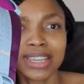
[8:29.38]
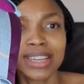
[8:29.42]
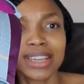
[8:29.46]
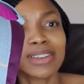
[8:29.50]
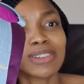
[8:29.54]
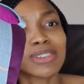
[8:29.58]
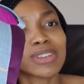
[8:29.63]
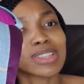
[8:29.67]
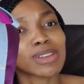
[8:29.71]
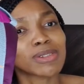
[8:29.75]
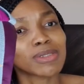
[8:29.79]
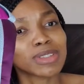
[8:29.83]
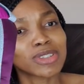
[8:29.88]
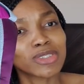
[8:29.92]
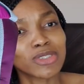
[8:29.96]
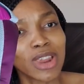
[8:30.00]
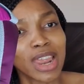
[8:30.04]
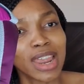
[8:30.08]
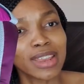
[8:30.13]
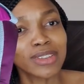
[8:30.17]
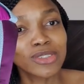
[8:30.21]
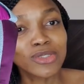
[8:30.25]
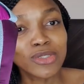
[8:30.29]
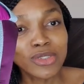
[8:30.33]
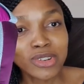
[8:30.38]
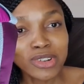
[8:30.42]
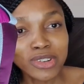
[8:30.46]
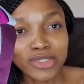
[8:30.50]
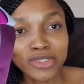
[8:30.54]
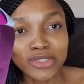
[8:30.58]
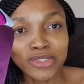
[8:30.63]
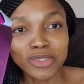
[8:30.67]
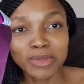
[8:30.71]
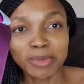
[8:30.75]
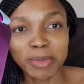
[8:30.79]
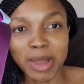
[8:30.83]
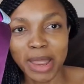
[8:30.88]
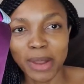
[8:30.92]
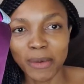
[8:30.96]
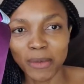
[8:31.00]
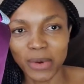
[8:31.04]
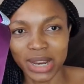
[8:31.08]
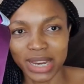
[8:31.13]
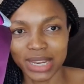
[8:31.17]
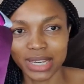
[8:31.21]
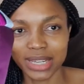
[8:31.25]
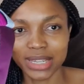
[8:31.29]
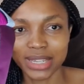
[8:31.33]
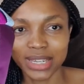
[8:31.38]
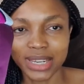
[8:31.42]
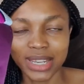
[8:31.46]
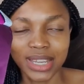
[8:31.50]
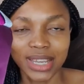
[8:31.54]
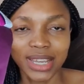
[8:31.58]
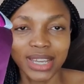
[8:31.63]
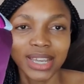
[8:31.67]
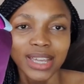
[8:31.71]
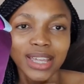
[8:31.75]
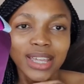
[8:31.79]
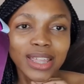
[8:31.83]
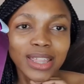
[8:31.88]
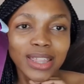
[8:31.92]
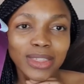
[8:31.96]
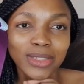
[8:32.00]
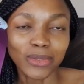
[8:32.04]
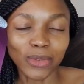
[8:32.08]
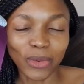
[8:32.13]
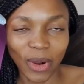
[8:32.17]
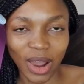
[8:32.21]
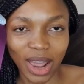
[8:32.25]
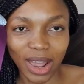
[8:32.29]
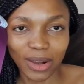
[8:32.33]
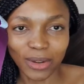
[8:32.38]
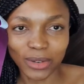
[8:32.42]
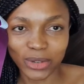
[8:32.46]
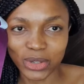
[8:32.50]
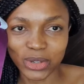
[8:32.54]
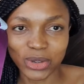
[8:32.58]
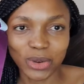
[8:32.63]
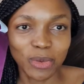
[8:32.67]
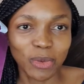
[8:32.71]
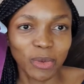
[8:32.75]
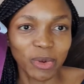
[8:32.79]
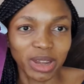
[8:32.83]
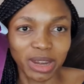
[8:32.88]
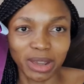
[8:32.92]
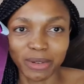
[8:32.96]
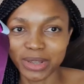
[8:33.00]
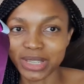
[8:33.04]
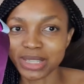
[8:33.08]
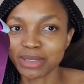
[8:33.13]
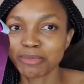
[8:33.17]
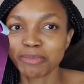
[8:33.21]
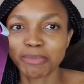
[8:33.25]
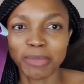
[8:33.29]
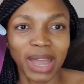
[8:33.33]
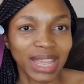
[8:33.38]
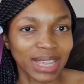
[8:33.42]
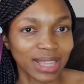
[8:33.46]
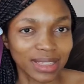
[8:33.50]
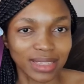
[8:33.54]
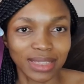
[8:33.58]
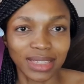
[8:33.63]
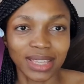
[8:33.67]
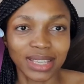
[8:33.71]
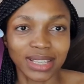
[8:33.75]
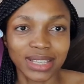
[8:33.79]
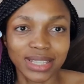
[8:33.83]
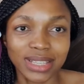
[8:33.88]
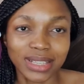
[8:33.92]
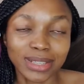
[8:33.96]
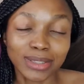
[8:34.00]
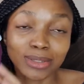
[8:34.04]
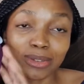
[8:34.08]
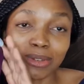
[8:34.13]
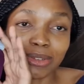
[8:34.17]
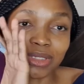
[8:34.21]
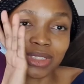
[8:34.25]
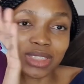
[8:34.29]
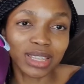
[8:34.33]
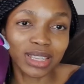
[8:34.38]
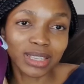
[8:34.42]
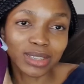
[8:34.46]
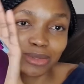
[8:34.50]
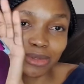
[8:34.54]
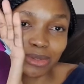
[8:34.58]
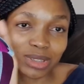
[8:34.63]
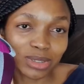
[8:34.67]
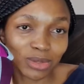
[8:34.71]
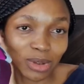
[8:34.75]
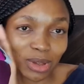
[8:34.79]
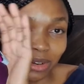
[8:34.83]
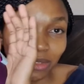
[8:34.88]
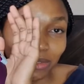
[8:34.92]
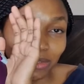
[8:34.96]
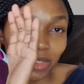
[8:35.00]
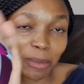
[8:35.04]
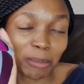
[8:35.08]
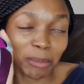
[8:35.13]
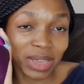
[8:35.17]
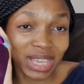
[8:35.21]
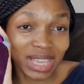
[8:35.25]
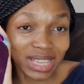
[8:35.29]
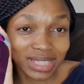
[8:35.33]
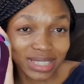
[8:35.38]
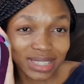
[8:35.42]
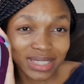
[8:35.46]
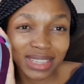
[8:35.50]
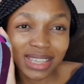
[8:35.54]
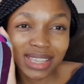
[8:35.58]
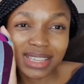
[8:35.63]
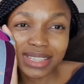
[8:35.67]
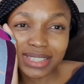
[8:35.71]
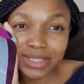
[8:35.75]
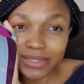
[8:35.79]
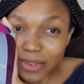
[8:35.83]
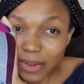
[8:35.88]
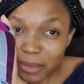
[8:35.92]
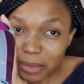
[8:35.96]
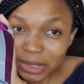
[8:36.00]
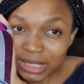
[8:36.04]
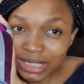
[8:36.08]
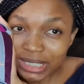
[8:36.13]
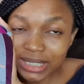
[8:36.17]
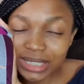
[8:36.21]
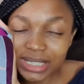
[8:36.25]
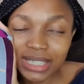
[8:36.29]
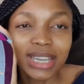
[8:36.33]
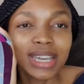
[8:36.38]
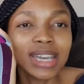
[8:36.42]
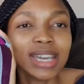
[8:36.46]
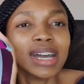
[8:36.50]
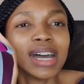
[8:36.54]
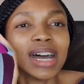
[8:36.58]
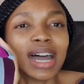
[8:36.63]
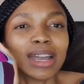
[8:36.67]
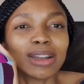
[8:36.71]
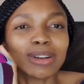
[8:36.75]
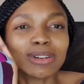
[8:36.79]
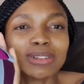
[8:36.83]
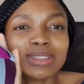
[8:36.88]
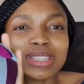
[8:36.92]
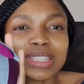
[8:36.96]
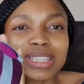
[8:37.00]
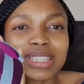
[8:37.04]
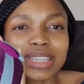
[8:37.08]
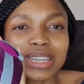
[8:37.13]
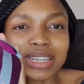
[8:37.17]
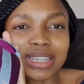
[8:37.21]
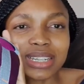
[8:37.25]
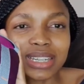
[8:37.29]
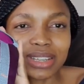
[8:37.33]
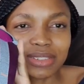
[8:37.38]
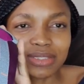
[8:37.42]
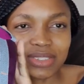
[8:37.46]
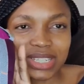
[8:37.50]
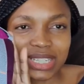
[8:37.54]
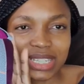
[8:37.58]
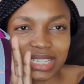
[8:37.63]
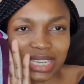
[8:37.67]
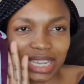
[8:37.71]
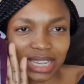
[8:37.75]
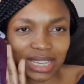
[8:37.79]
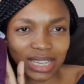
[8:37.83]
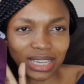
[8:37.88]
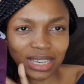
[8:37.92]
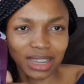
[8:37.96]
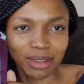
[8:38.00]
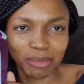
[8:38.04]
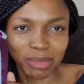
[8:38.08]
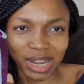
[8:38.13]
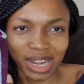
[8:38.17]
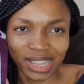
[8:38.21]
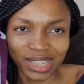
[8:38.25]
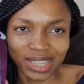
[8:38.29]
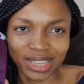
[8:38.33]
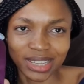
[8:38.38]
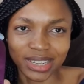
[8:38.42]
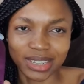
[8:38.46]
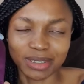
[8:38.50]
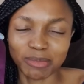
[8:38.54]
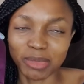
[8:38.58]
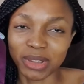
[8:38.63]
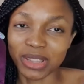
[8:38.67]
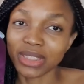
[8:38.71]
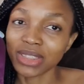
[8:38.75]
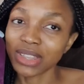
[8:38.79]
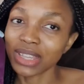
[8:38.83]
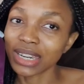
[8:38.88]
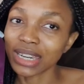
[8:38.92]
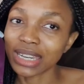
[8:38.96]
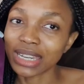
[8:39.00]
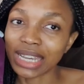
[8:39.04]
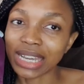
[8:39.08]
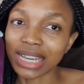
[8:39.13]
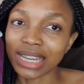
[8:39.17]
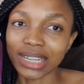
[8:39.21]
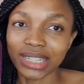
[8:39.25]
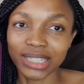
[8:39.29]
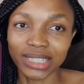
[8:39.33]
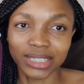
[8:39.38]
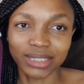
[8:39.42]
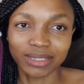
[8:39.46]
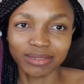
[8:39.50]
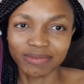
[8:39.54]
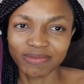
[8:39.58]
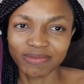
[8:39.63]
because I was trying to reduce my weight throughout when I was buying things. So this was one of the biggest things for me. I considered even taking a blanket, but then I